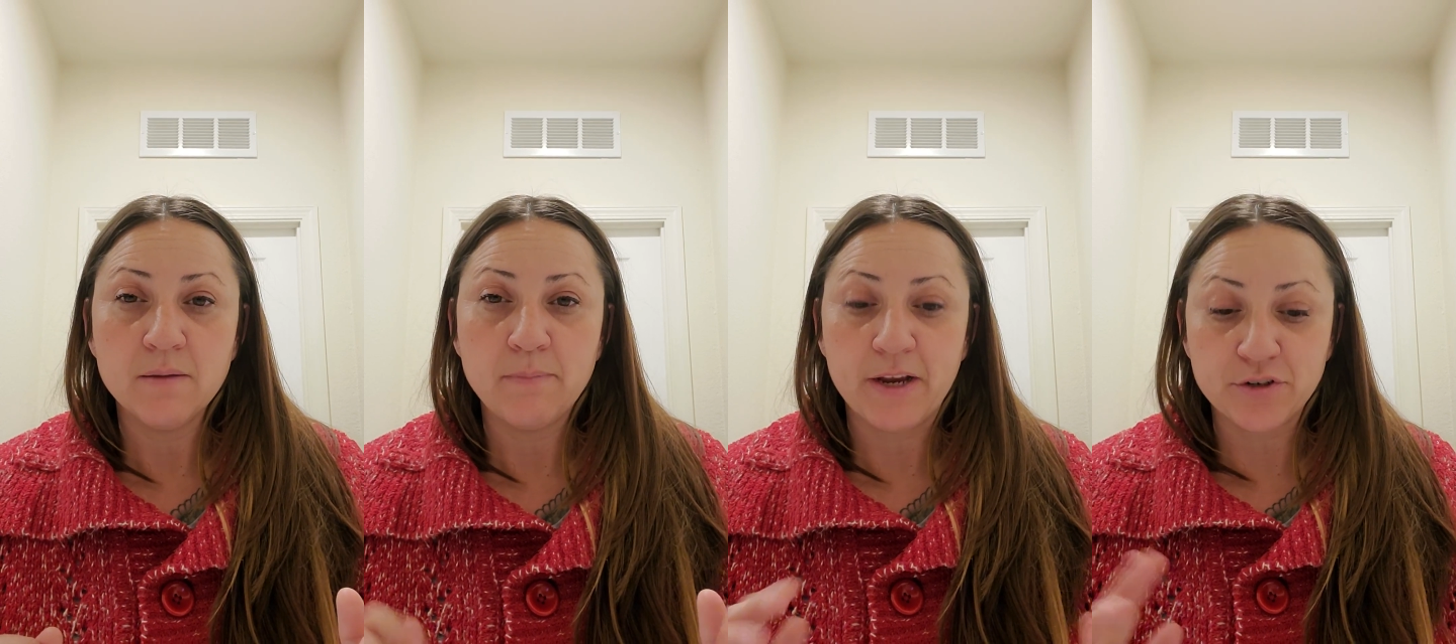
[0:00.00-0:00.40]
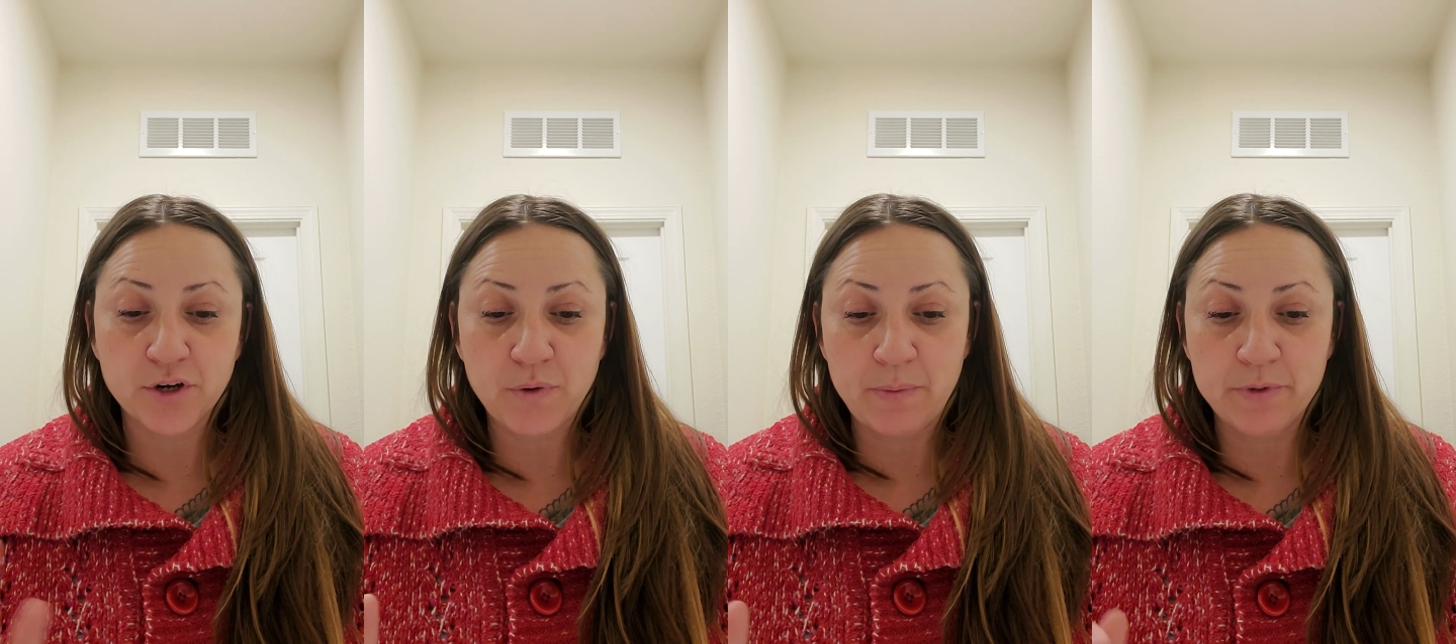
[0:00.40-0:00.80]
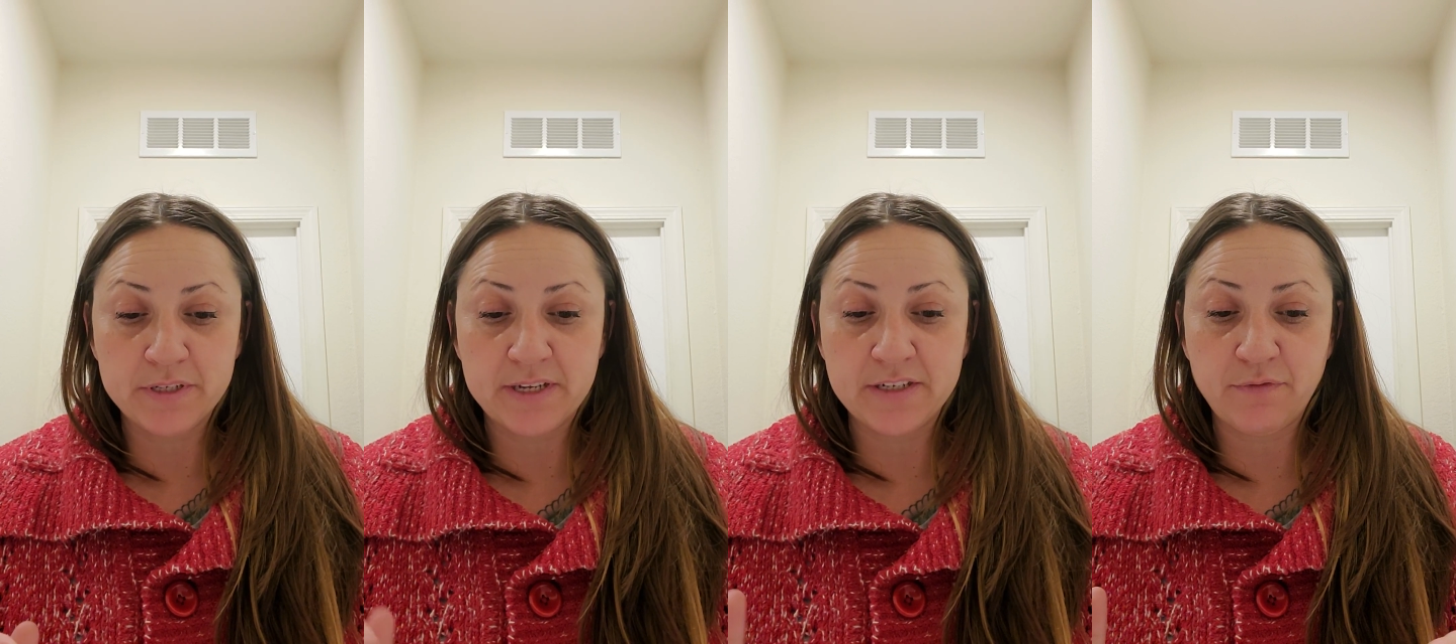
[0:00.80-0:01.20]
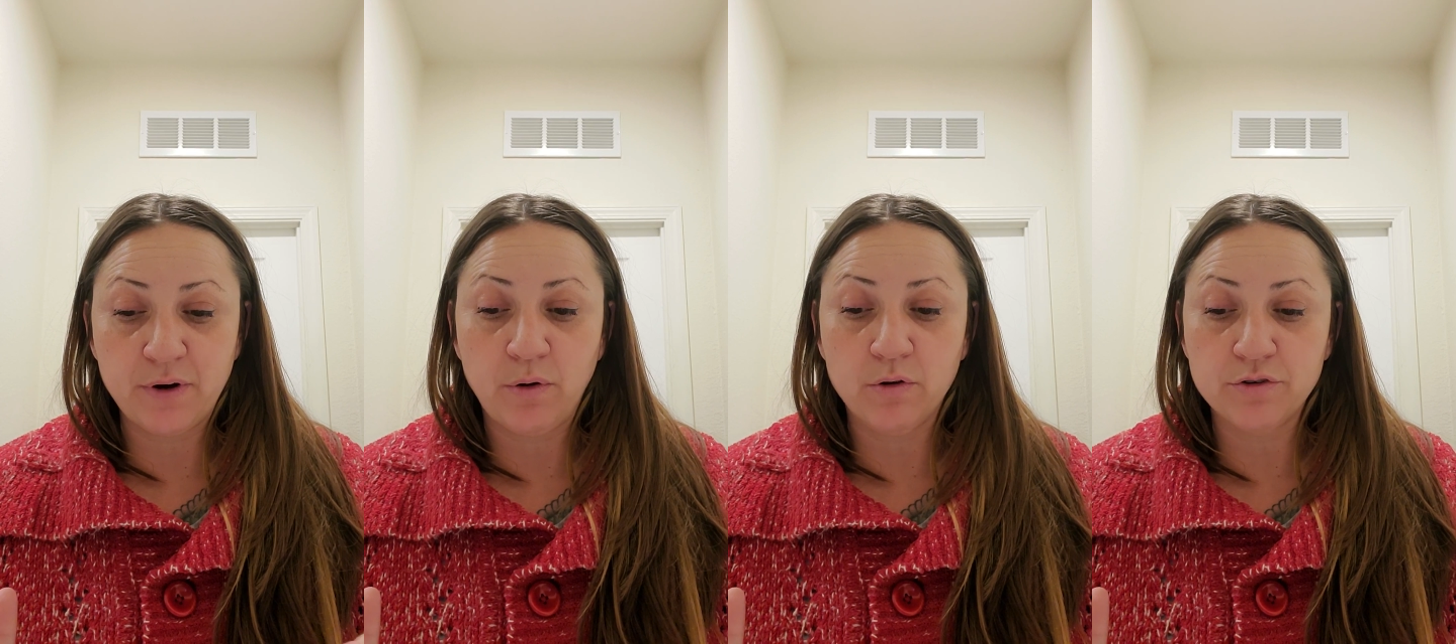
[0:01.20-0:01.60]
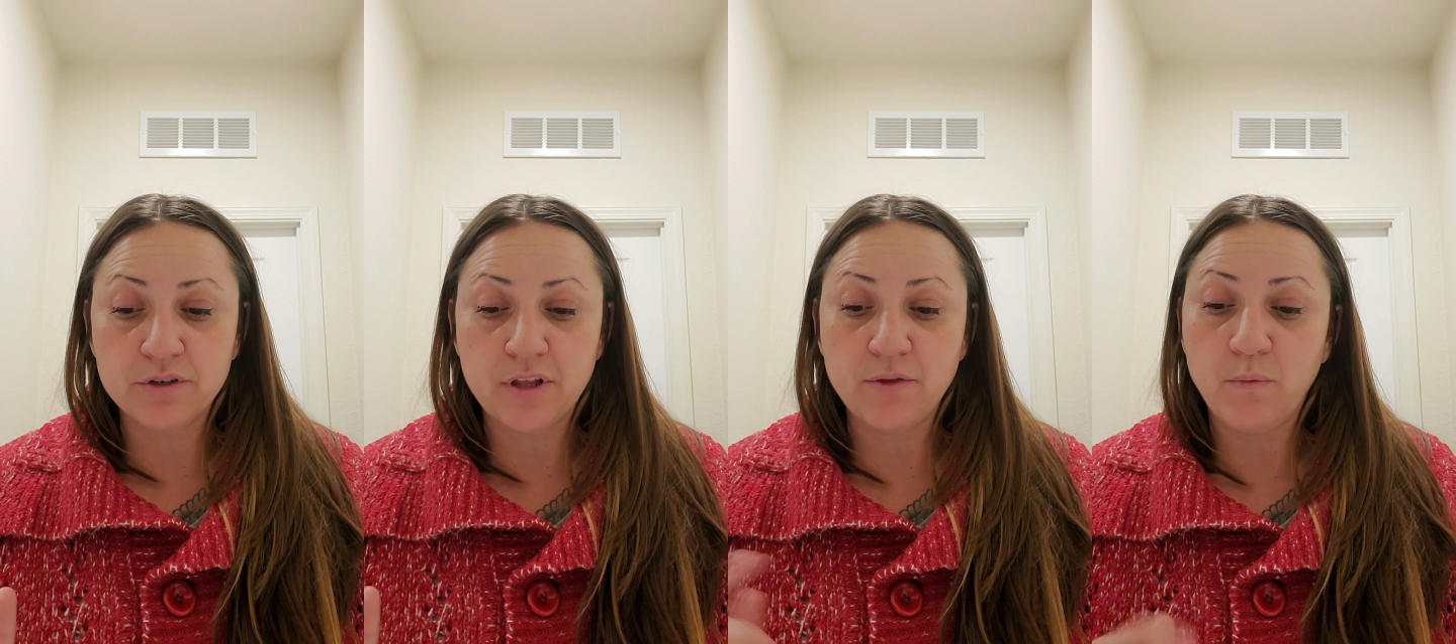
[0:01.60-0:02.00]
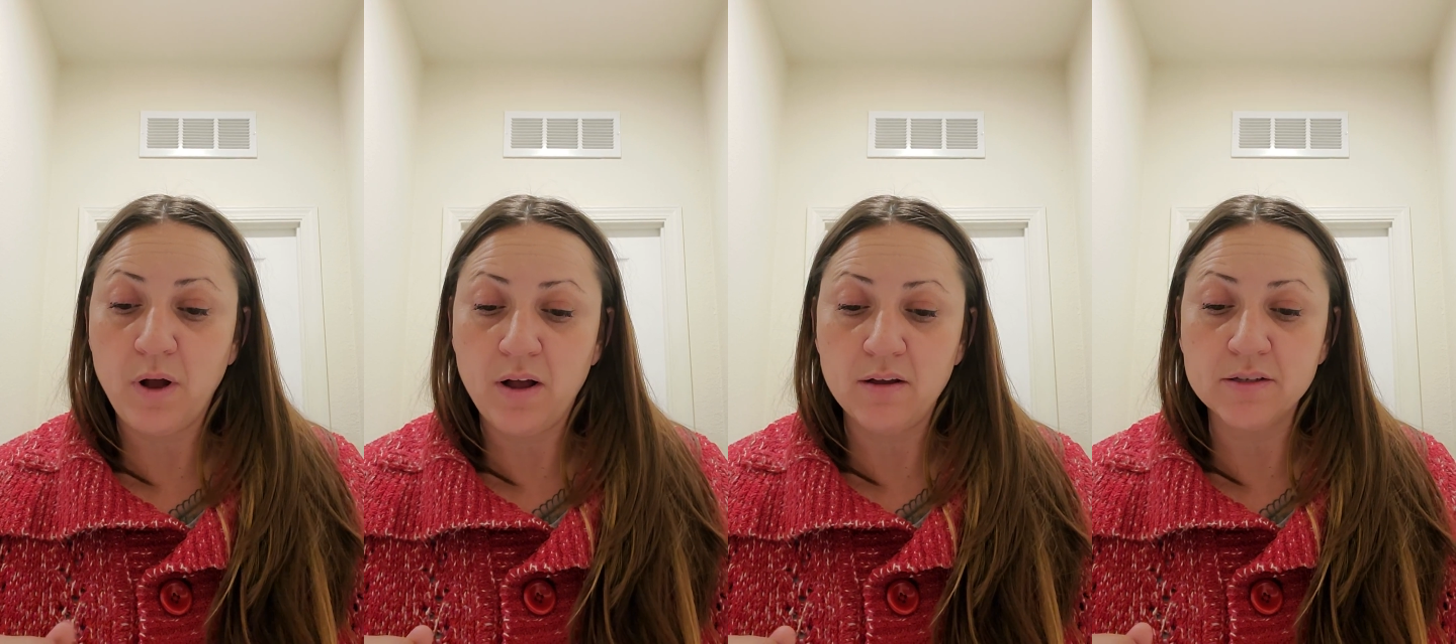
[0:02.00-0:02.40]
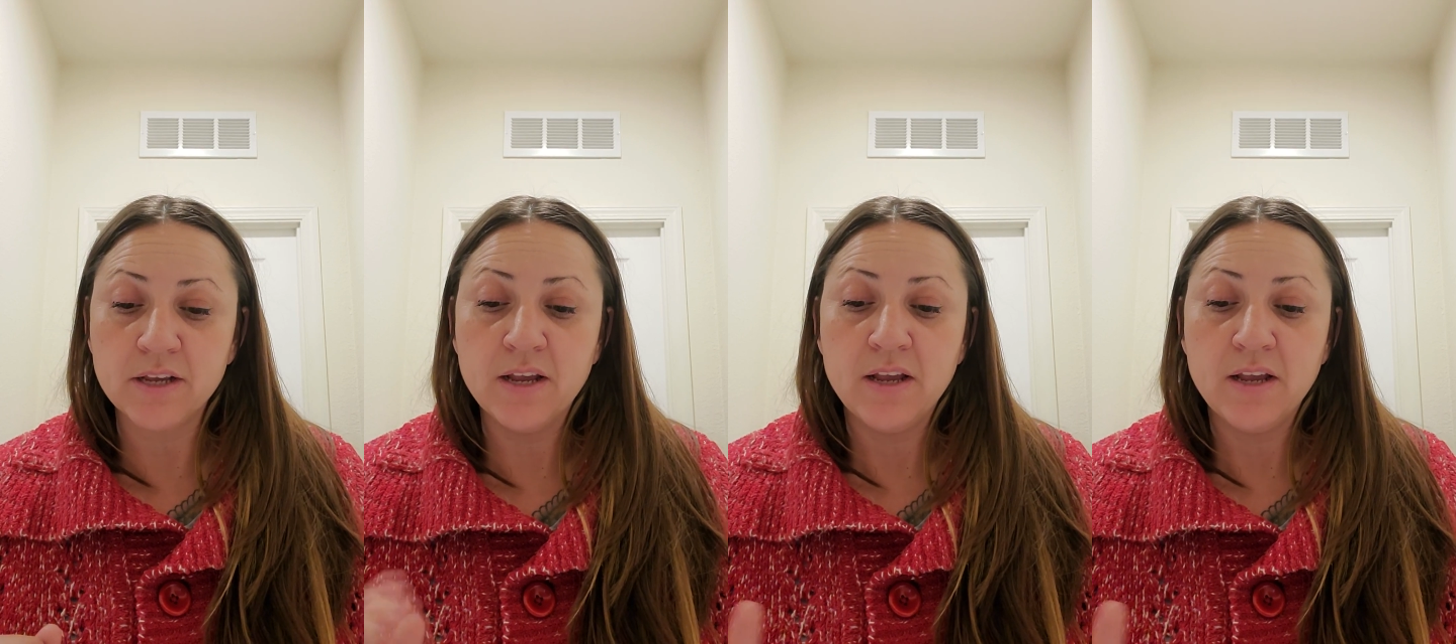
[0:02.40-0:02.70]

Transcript: Make sure to represent different cultures on the walls